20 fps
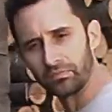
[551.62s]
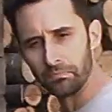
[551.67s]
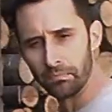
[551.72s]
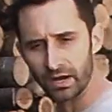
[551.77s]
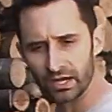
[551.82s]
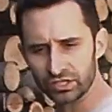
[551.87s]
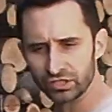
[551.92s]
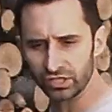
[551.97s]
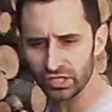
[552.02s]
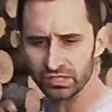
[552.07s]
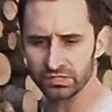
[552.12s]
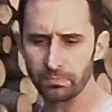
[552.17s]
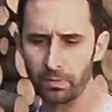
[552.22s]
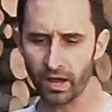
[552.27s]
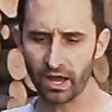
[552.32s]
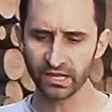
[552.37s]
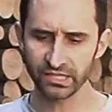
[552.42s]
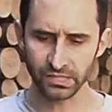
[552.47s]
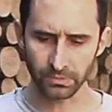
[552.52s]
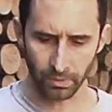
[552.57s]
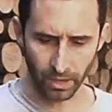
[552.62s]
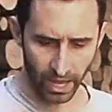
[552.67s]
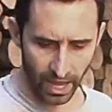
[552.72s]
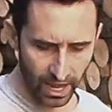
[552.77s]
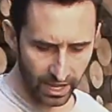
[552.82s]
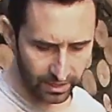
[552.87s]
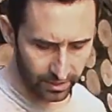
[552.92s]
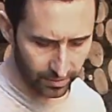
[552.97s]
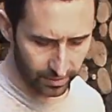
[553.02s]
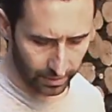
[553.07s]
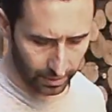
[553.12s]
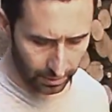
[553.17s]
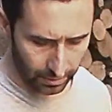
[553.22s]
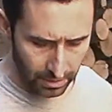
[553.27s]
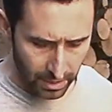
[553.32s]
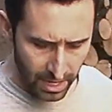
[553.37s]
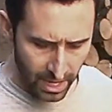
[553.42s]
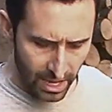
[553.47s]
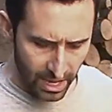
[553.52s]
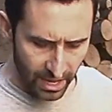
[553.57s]
much as possible out of there.
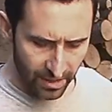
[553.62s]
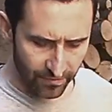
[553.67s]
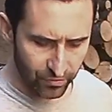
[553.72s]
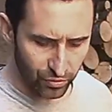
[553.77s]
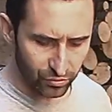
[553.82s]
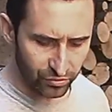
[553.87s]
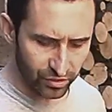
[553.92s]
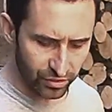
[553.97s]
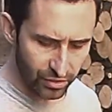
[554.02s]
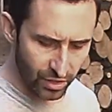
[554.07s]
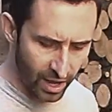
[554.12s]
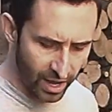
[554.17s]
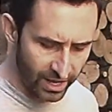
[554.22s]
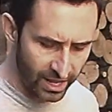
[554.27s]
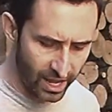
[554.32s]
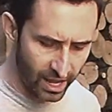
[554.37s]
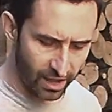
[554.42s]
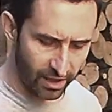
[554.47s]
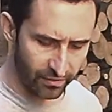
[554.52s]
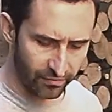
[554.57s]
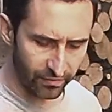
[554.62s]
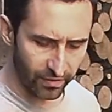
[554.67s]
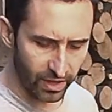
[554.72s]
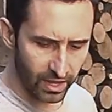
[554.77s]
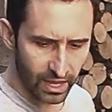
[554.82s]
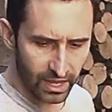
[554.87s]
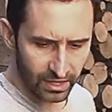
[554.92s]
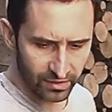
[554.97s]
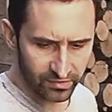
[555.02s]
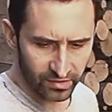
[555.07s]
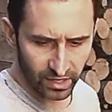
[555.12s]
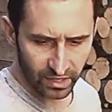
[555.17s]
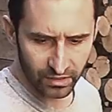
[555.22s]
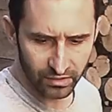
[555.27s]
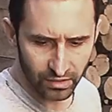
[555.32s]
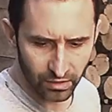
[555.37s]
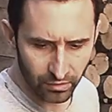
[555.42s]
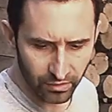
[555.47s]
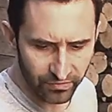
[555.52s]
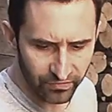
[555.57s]
If you did not have a
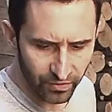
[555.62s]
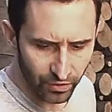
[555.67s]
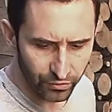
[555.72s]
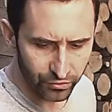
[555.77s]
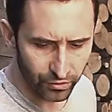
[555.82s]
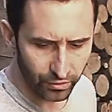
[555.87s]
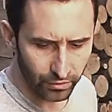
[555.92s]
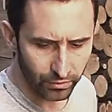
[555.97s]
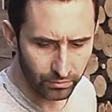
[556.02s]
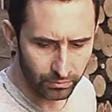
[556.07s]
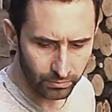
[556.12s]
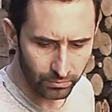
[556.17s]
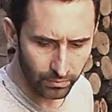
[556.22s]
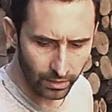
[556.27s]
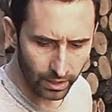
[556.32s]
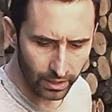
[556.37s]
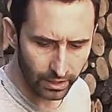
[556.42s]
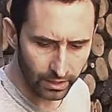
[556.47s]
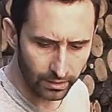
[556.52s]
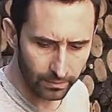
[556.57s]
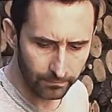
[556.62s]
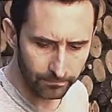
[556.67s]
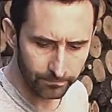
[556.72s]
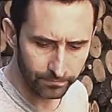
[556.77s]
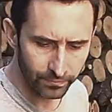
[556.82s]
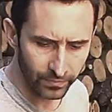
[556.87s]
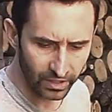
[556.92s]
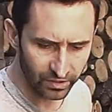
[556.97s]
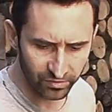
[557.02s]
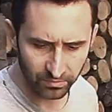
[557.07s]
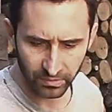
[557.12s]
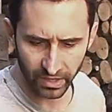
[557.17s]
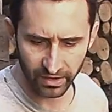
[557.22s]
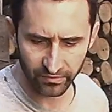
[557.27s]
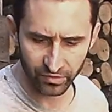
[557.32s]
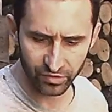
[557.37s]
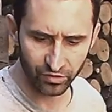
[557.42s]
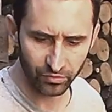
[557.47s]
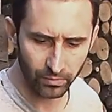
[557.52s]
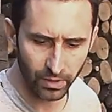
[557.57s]
secondary filter, um, like some kind of
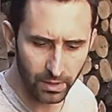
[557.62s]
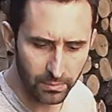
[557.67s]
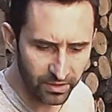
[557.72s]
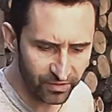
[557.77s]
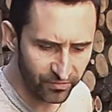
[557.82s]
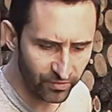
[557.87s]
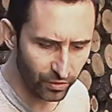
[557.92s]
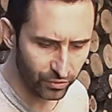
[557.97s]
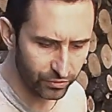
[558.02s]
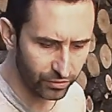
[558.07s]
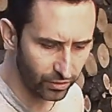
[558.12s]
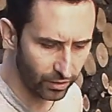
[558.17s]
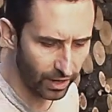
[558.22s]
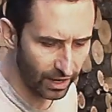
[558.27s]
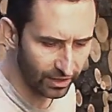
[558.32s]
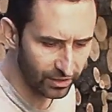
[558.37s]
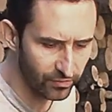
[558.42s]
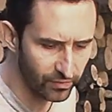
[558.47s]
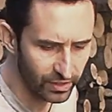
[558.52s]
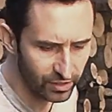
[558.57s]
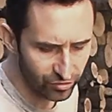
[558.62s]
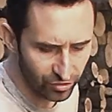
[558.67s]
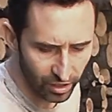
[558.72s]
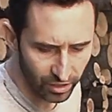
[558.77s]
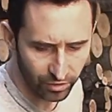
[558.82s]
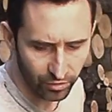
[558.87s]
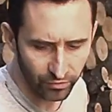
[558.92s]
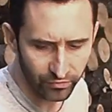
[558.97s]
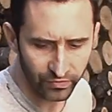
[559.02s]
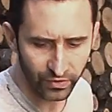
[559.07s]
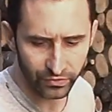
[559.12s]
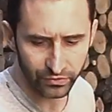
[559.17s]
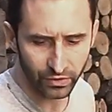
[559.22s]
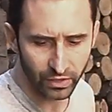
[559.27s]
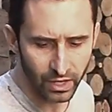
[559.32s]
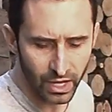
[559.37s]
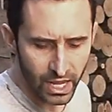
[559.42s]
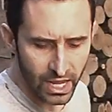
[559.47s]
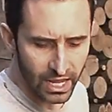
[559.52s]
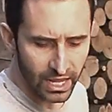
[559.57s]
a ceramic filter, activated charcoal filter,
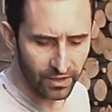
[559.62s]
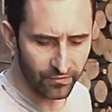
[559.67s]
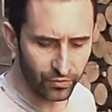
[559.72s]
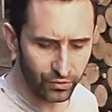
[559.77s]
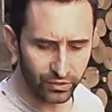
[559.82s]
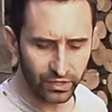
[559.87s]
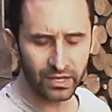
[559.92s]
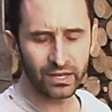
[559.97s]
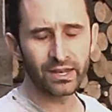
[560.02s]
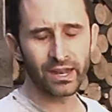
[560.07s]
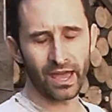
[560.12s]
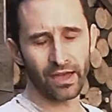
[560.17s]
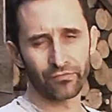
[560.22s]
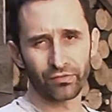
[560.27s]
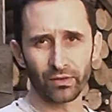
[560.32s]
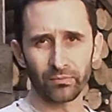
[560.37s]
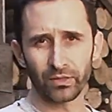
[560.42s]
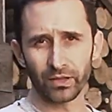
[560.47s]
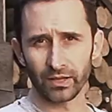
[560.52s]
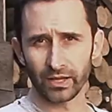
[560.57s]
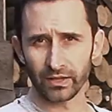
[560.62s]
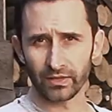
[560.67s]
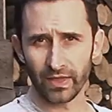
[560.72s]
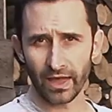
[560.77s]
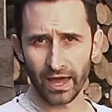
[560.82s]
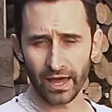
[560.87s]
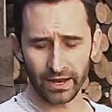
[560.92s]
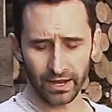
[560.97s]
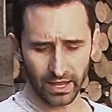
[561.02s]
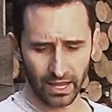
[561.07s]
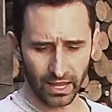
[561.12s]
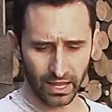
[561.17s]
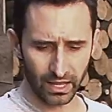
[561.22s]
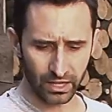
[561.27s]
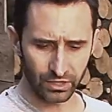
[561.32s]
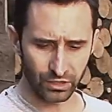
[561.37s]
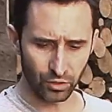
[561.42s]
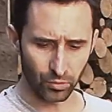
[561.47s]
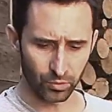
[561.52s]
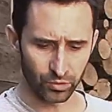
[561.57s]
if you didn't have something like that
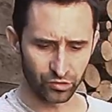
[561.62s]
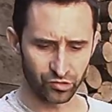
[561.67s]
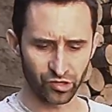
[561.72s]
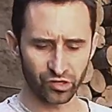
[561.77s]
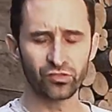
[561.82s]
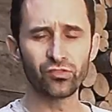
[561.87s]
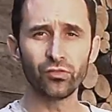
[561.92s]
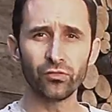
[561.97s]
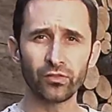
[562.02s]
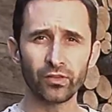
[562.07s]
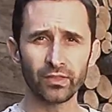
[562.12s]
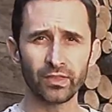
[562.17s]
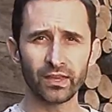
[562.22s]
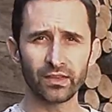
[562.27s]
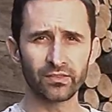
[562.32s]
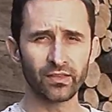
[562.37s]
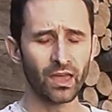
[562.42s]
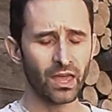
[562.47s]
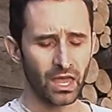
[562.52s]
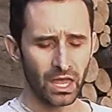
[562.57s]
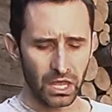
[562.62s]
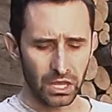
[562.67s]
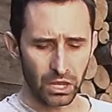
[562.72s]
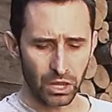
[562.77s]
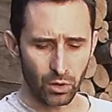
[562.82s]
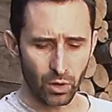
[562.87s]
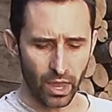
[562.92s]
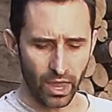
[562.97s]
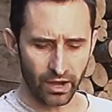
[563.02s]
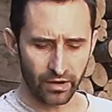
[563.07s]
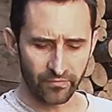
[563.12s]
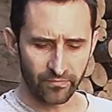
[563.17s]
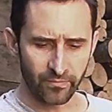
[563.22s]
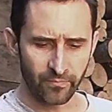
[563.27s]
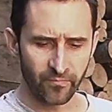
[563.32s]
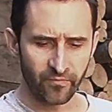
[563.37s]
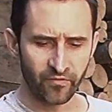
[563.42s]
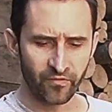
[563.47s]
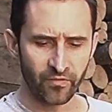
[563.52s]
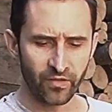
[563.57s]
and you were just using this, you, at a
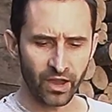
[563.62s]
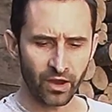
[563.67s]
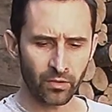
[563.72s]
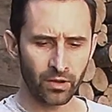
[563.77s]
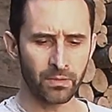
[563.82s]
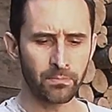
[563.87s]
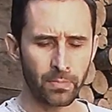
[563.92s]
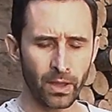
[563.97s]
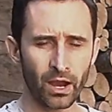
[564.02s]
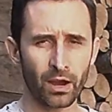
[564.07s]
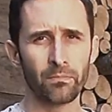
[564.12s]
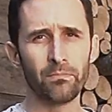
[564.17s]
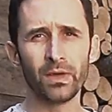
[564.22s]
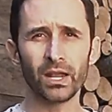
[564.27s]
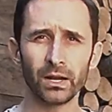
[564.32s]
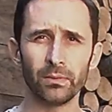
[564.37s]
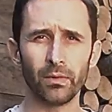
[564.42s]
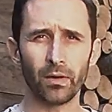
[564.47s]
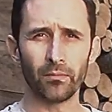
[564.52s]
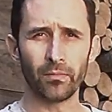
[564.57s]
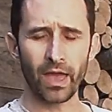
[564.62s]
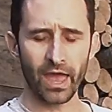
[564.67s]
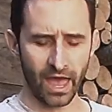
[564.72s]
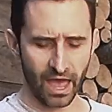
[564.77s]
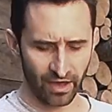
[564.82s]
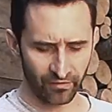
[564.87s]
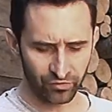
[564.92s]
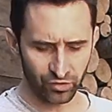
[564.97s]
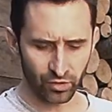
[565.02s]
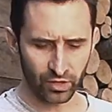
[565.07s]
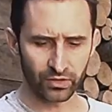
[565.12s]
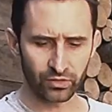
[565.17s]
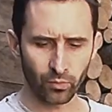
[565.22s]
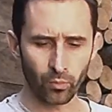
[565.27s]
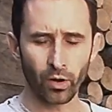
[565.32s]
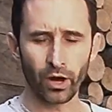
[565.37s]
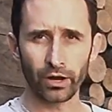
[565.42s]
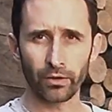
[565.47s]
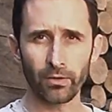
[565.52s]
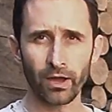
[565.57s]
very bare minimum, after you get the
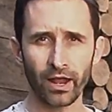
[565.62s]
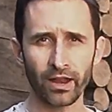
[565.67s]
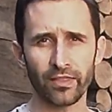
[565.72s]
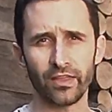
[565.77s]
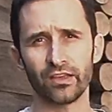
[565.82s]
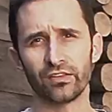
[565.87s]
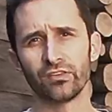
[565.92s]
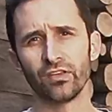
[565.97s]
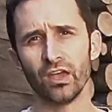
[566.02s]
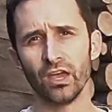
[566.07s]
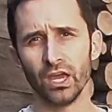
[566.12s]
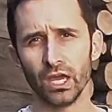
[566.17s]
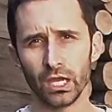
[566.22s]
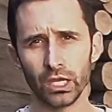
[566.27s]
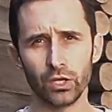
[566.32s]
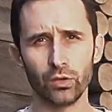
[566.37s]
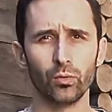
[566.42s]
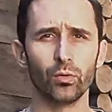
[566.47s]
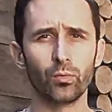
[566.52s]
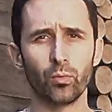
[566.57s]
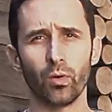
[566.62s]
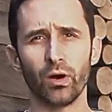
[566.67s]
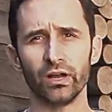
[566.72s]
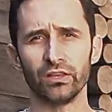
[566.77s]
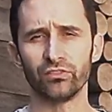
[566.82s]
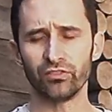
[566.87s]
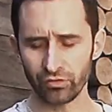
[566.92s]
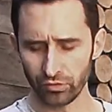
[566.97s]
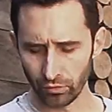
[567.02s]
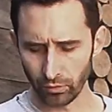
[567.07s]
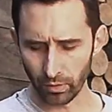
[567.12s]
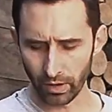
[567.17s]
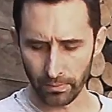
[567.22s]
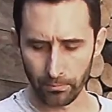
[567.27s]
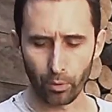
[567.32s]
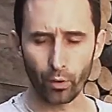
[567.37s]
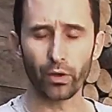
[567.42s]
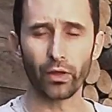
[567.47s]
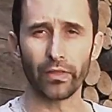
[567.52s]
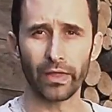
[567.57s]
water out of this, you would want to uh,
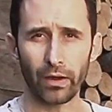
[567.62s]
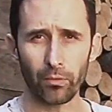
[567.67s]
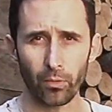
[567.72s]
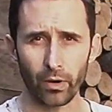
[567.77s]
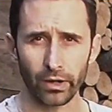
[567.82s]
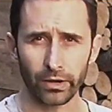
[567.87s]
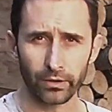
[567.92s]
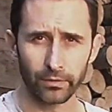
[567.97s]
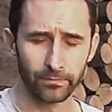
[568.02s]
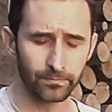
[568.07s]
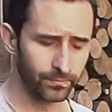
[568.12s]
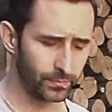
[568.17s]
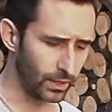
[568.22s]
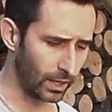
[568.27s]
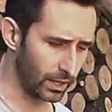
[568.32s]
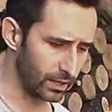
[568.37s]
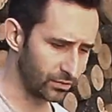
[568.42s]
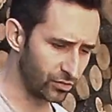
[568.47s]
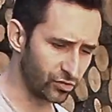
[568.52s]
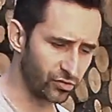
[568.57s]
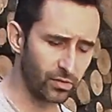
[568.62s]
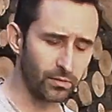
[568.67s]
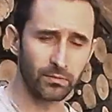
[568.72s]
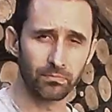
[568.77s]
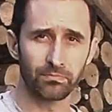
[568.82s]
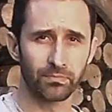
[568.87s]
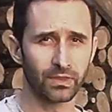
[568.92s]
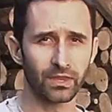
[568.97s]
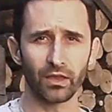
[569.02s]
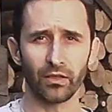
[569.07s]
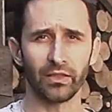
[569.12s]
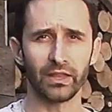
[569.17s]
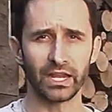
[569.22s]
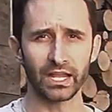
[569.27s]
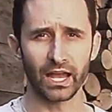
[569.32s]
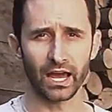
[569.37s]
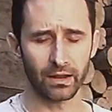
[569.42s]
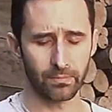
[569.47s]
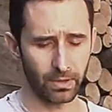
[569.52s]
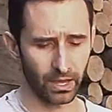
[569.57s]
boil that water. Uh, just to kill any
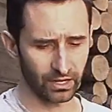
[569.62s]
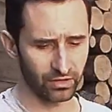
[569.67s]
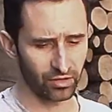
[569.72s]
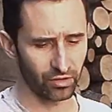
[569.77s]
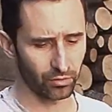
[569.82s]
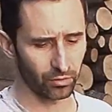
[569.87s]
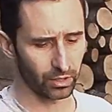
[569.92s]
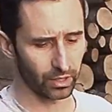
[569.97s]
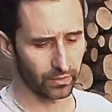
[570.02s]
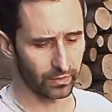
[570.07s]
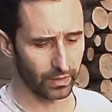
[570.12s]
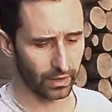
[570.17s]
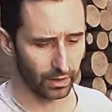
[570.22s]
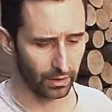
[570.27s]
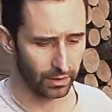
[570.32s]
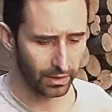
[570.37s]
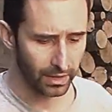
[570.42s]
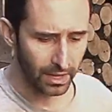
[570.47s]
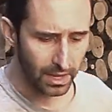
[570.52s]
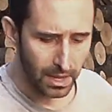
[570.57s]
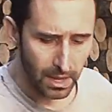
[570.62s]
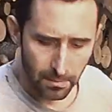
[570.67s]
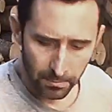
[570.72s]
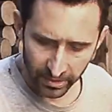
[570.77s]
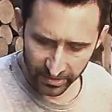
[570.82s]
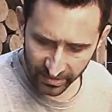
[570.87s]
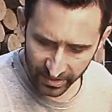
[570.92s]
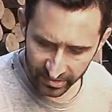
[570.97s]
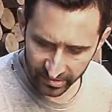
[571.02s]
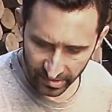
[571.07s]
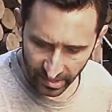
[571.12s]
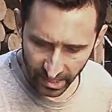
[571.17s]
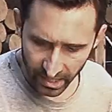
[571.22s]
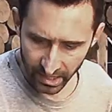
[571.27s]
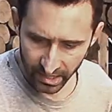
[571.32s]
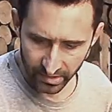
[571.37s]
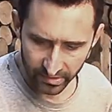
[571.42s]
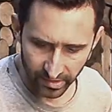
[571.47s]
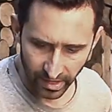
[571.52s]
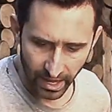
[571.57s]
kind of bacteria in there. But this
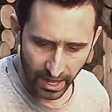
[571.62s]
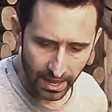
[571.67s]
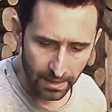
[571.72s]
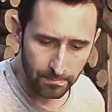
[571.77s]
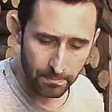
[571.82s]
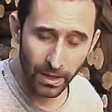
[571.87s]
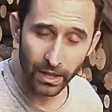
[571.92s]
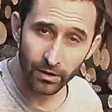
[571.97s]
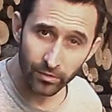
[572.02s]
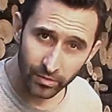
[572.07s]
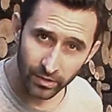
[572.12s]
is a better